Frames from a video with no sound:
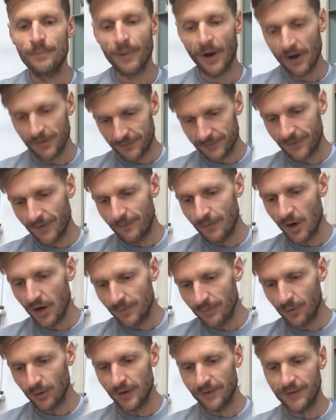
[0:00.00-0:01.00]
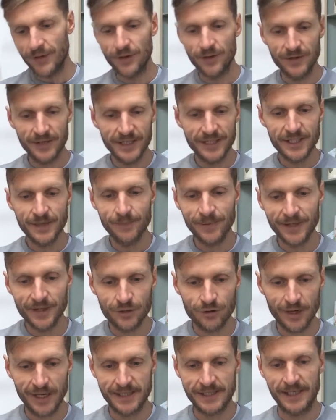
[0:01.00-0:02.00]
But from my point of view, you need to be
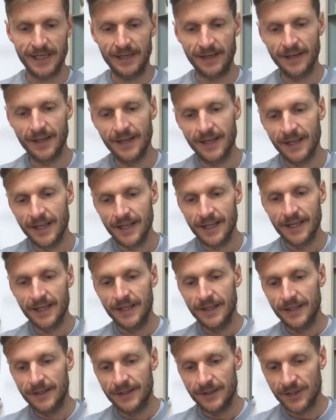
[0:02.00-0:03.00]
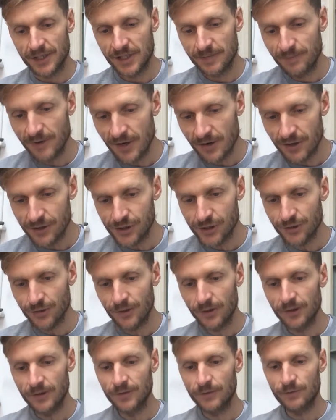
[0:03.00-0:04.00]
addressing the
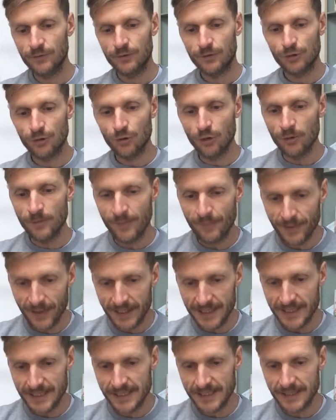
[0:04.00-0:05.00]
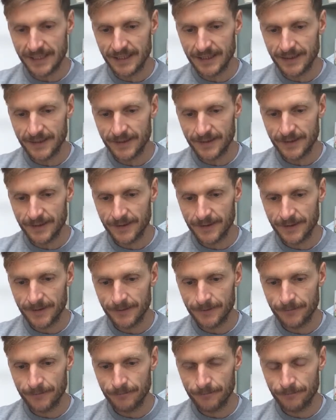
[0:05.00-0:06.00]
spiritual, trauma-based
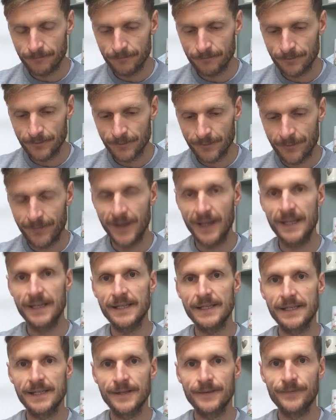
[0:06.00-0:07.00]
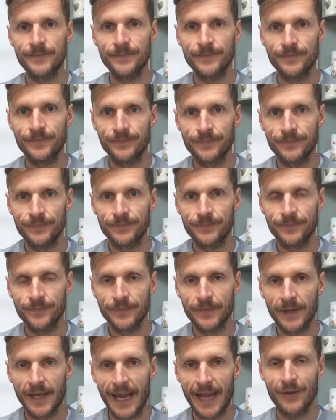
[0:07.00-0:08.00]
fears,
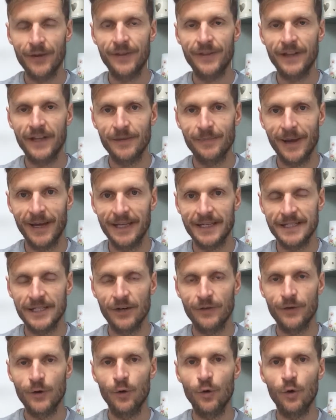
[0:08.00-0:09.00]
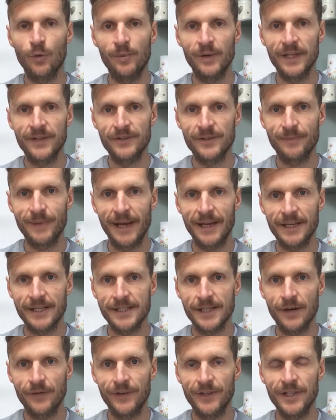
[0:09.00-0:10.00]
how you think about yourself, core beliefs about
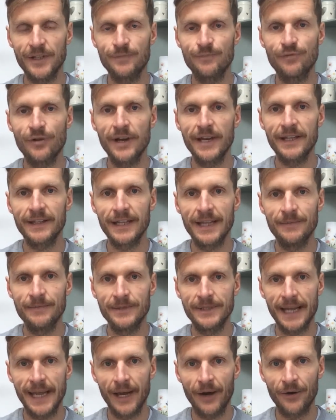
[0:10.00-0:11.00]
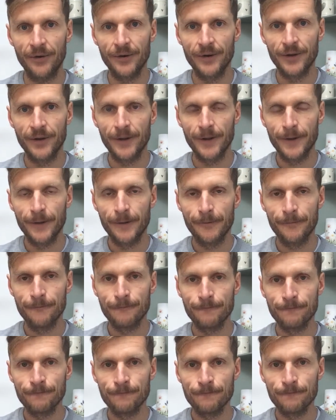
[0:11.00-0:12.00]
yourself. You need to break them down.
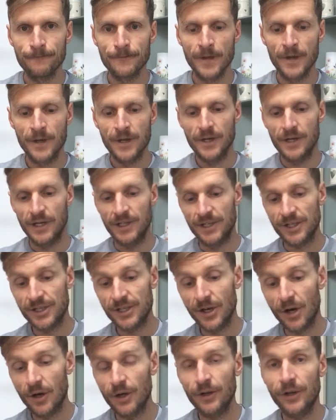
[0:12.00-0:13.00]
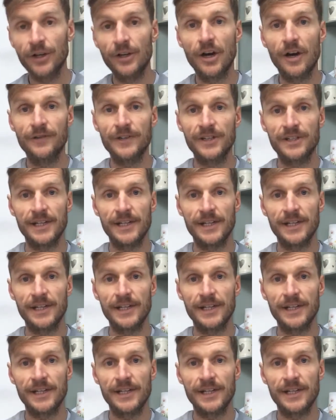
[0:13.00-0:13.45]
You need to start looking after